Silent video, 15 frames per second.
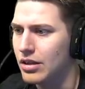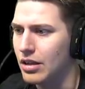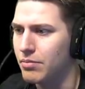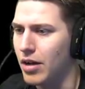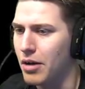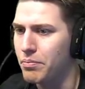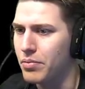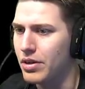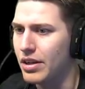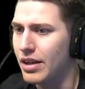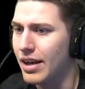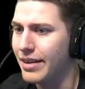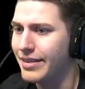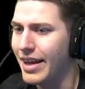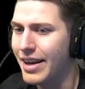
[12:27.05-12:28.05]
That might be
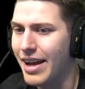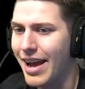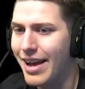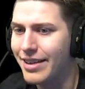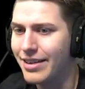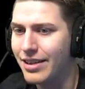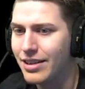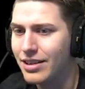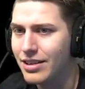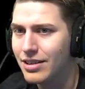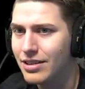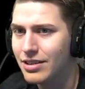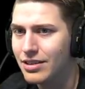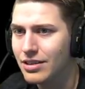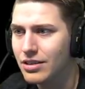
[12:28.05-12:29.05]
another ending.
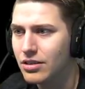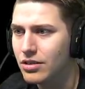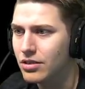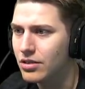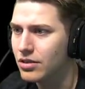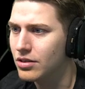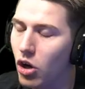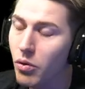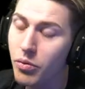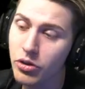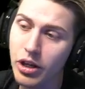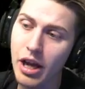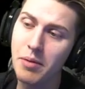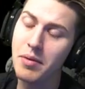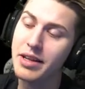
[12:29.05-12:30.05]

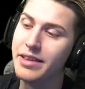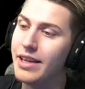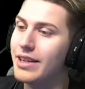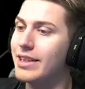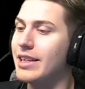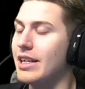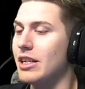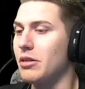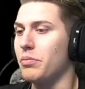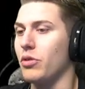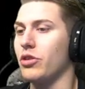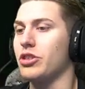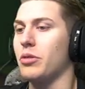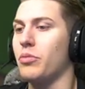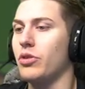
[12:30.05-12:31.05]
Okay, my dedicated
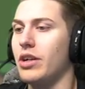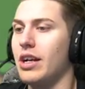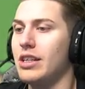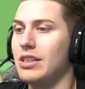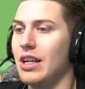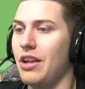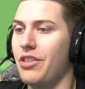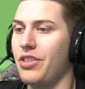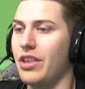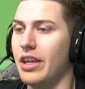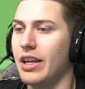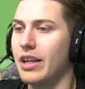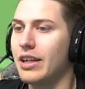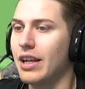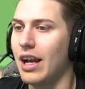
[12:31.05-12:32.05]
bros and brothers, I
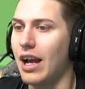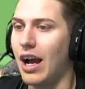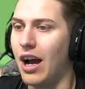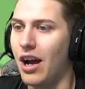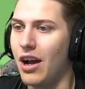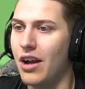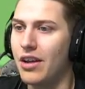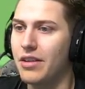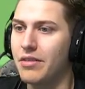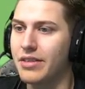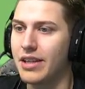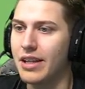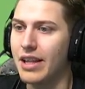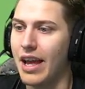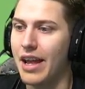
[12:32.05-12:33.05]
think I
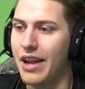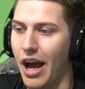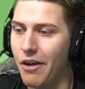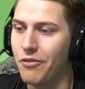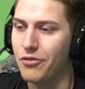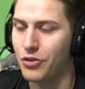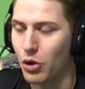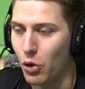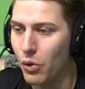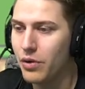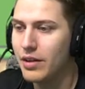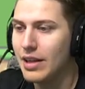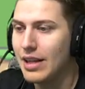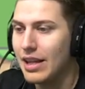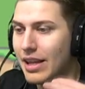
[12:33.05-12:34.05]
did enough though.
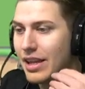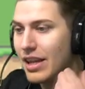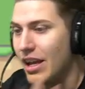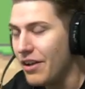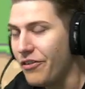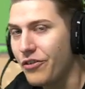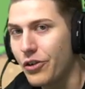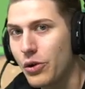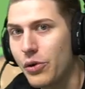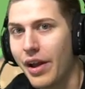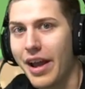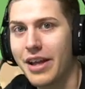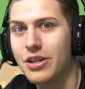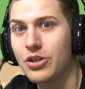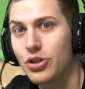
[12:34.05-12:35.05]
If you
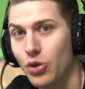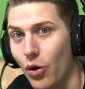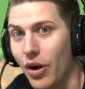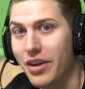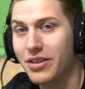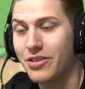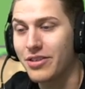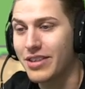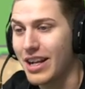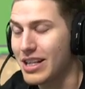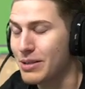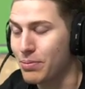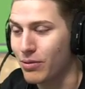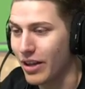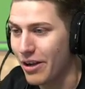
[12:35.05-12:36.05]
enjoyed
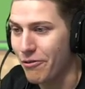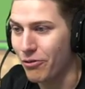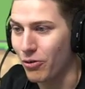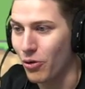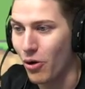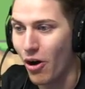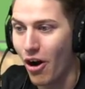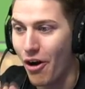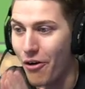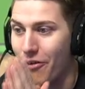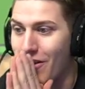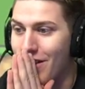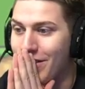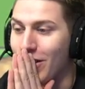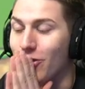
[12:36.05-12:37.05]
today's playthrough of
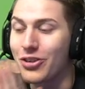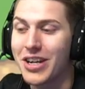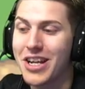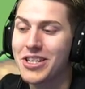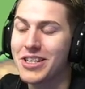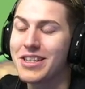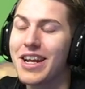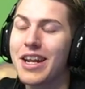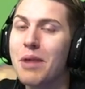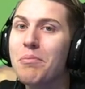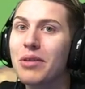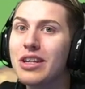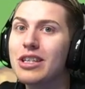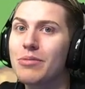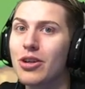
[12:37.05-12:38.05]
the Coronation Day, then
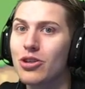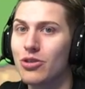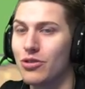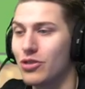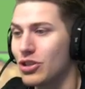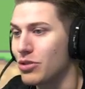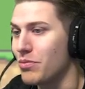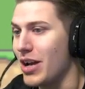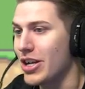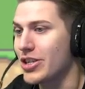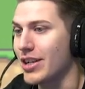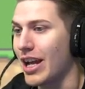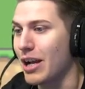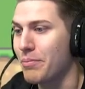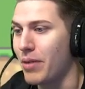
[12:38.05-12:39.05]
please make sure to smash
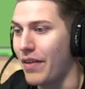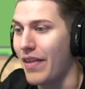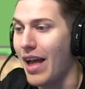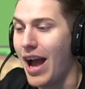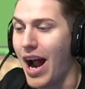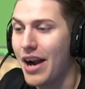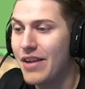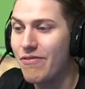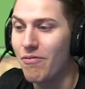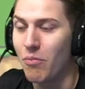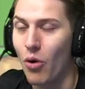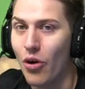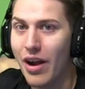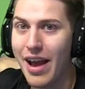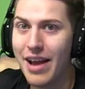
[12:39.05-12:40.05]
the like button. Are even
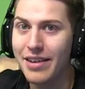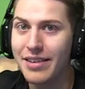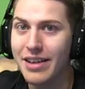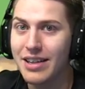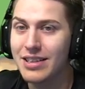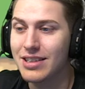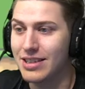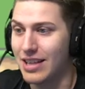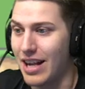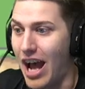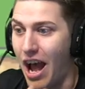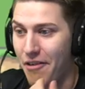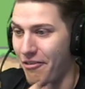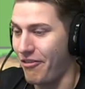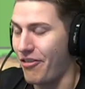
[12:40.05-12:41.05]
more endings that I
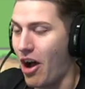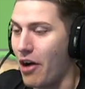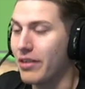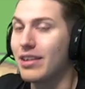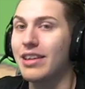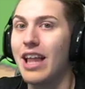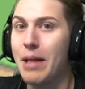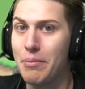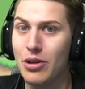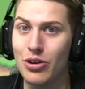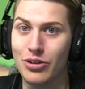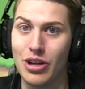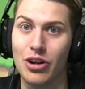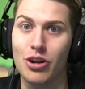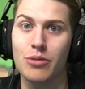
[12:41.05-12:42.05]
haven't found? Let me
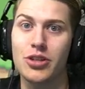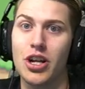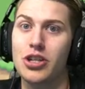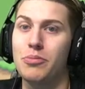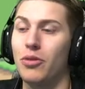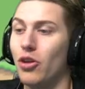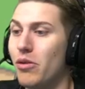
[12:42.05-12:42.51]
know down in the comment section